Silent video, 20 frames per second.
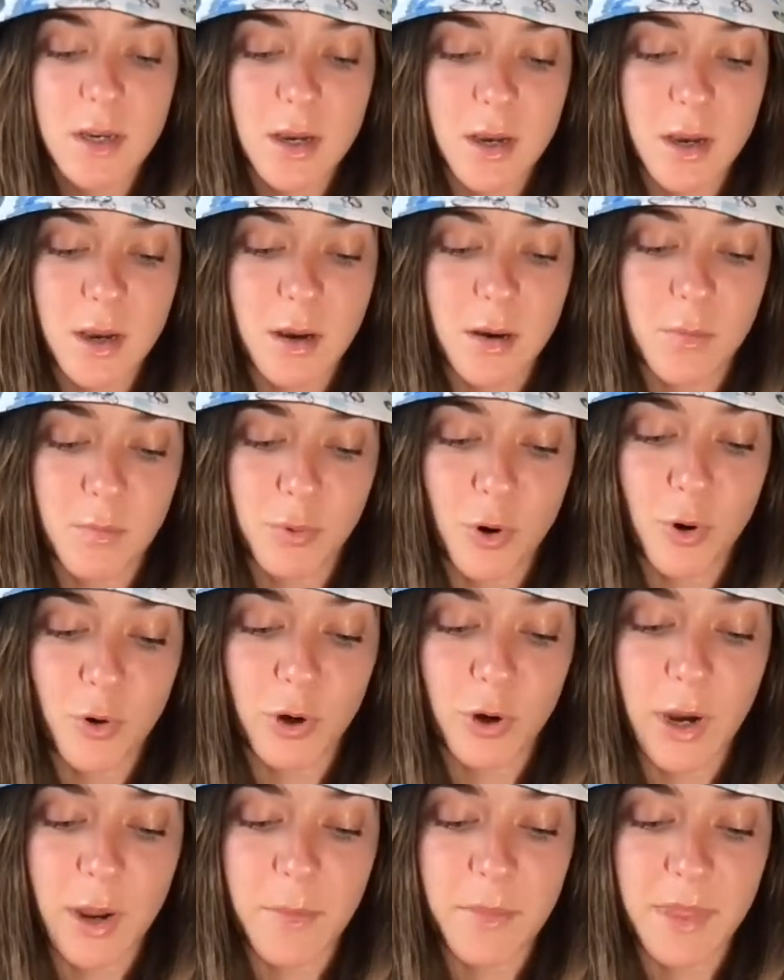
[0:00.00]

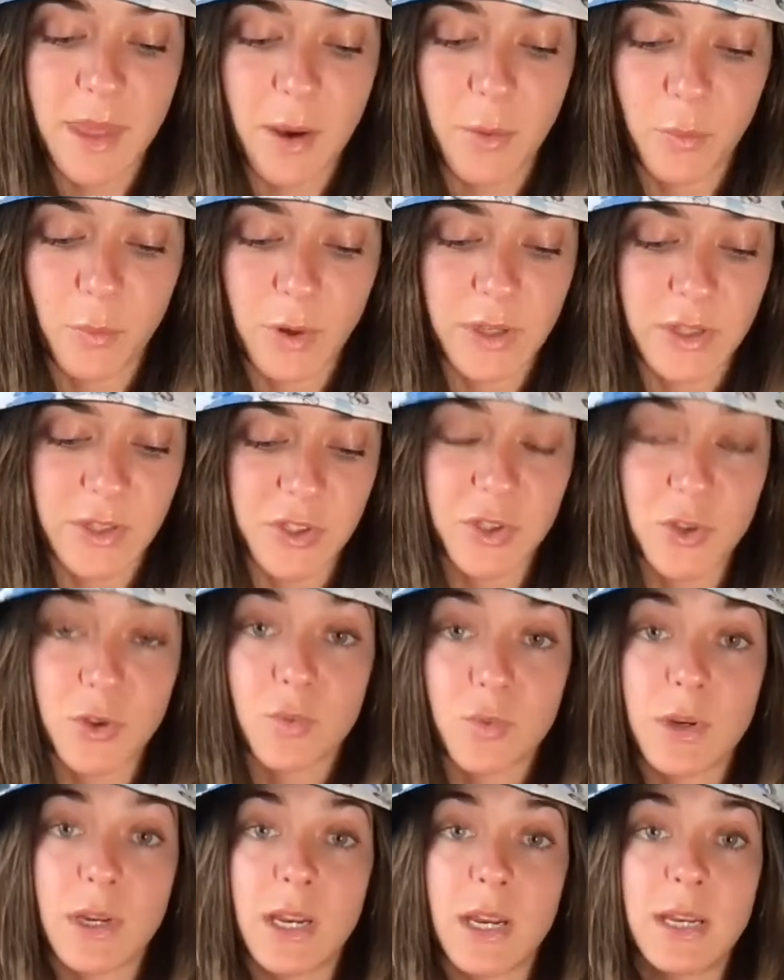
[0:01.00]
program that was
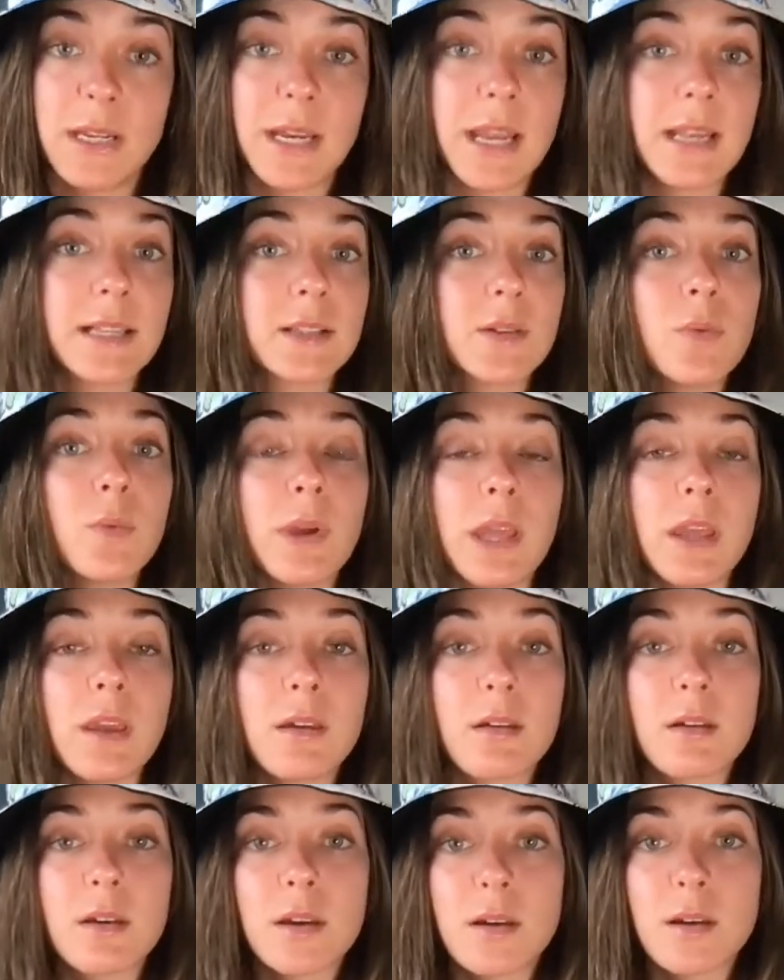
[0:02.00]
3 days a
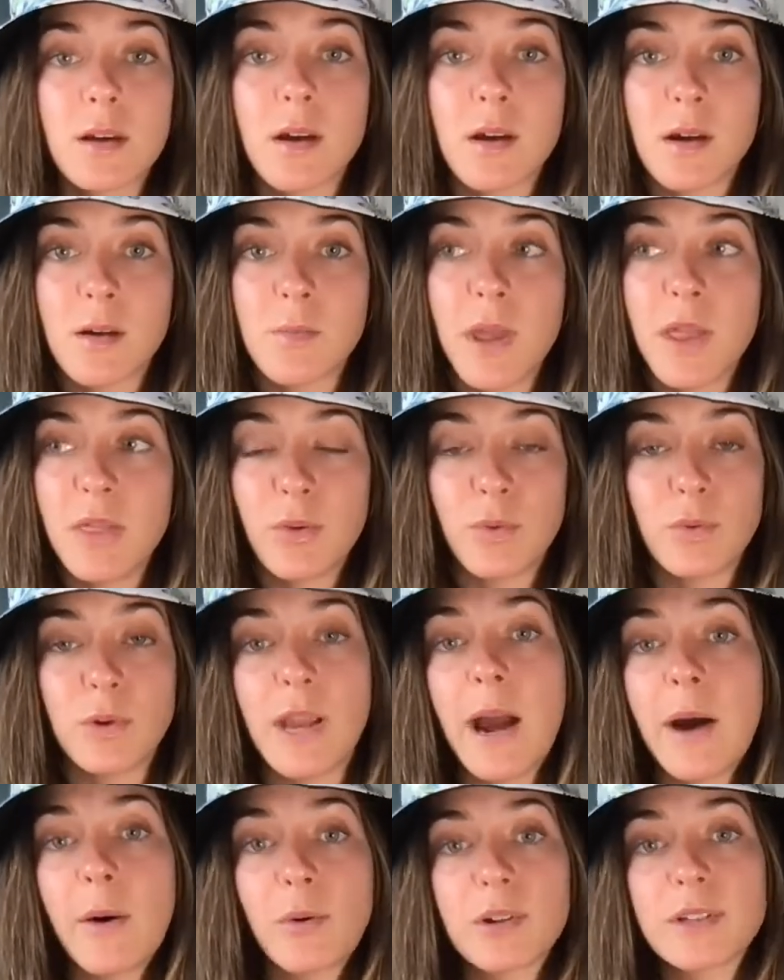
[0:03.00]
week, and
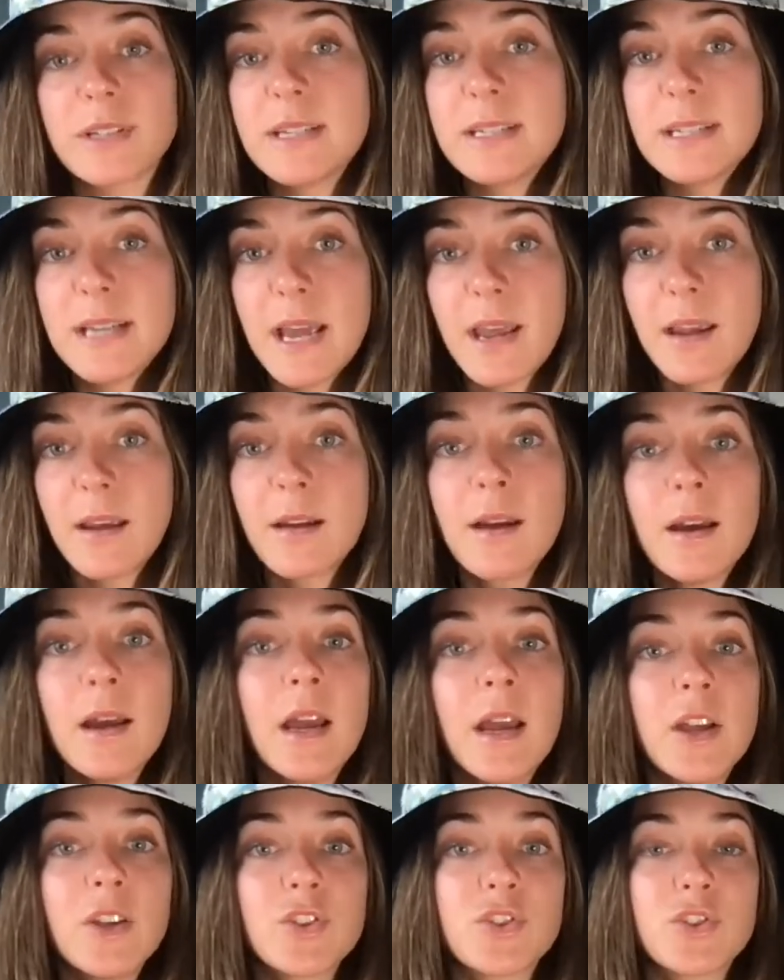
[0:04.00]
3 hours a day.
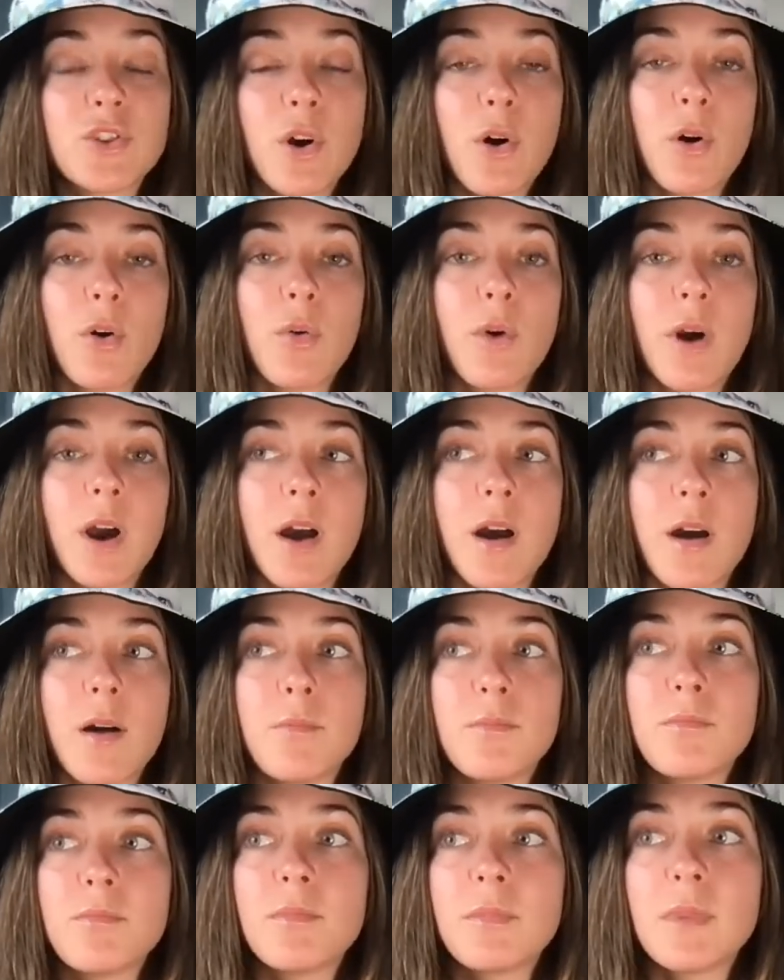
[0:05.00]
So
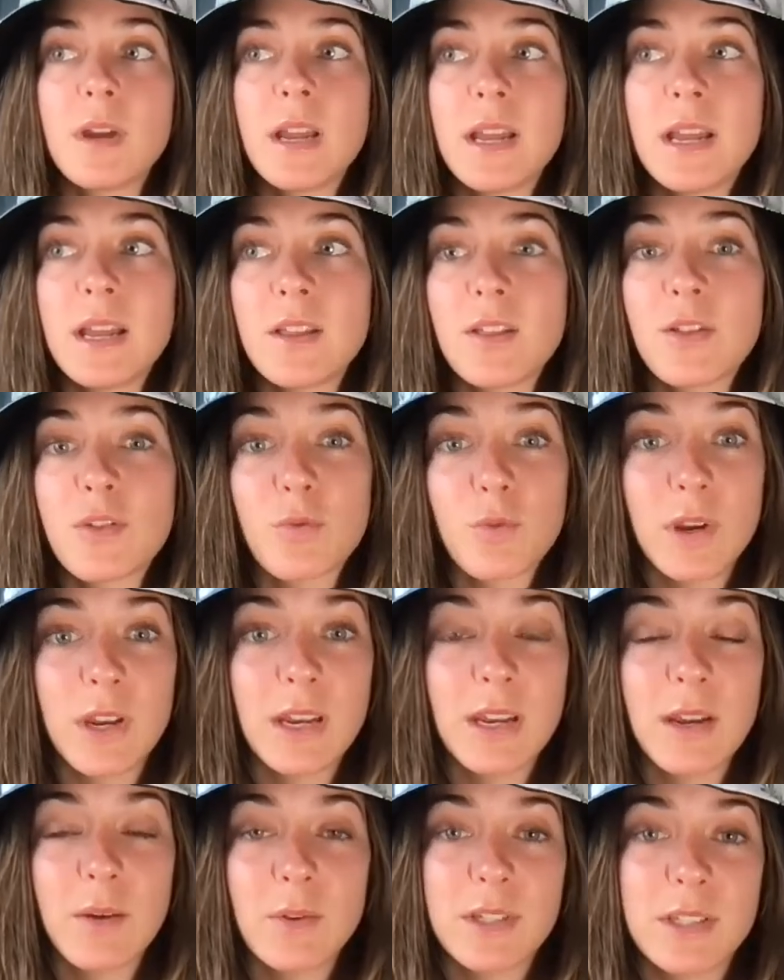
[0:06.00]

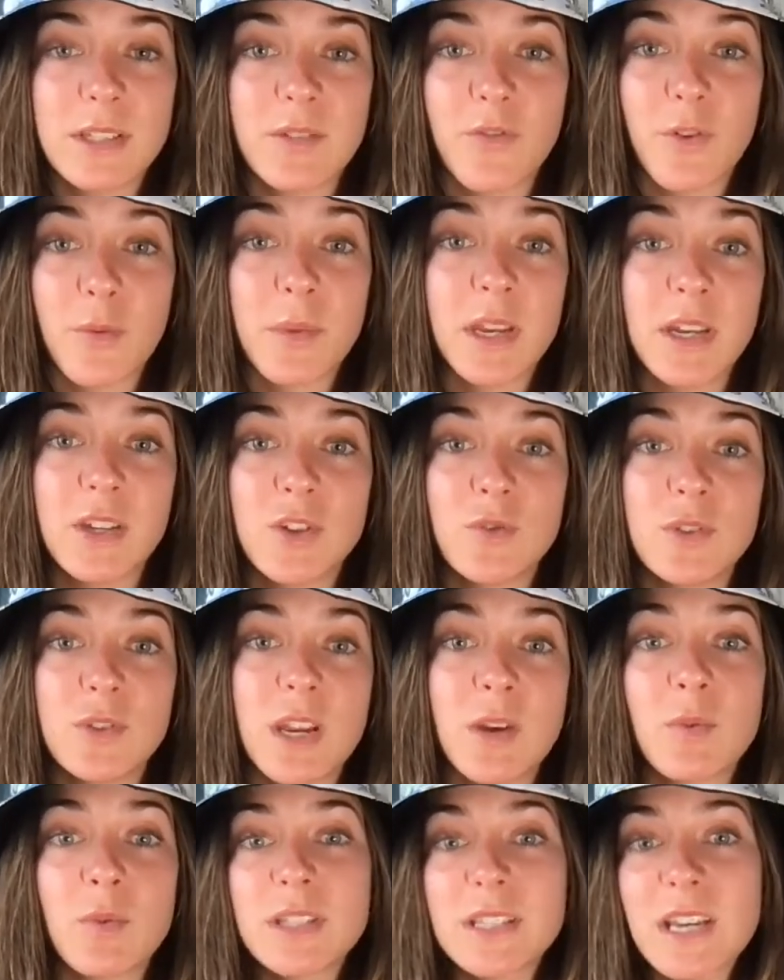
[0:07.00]
it was for me
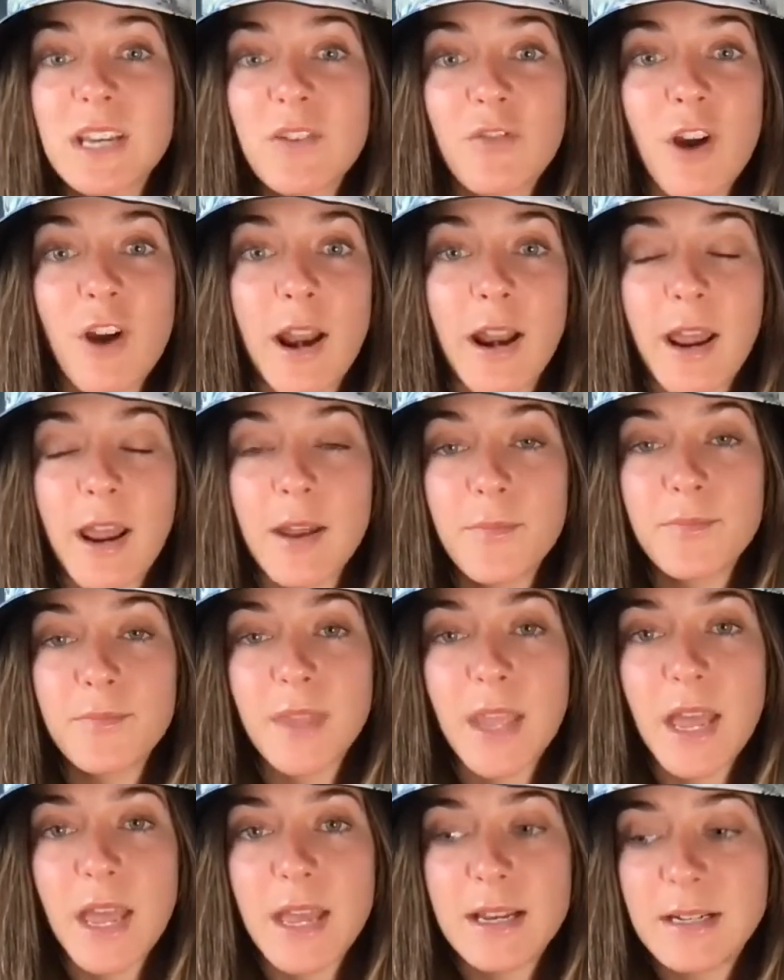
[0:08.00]
Tuesday, Wednesday, Friday,
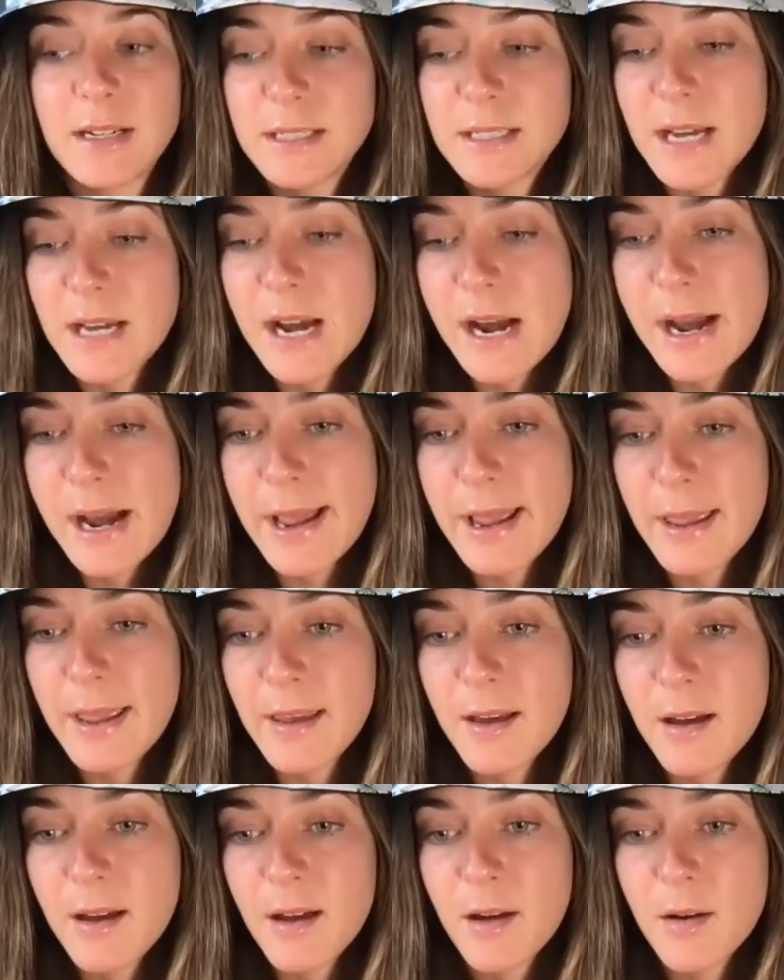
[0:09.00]
and I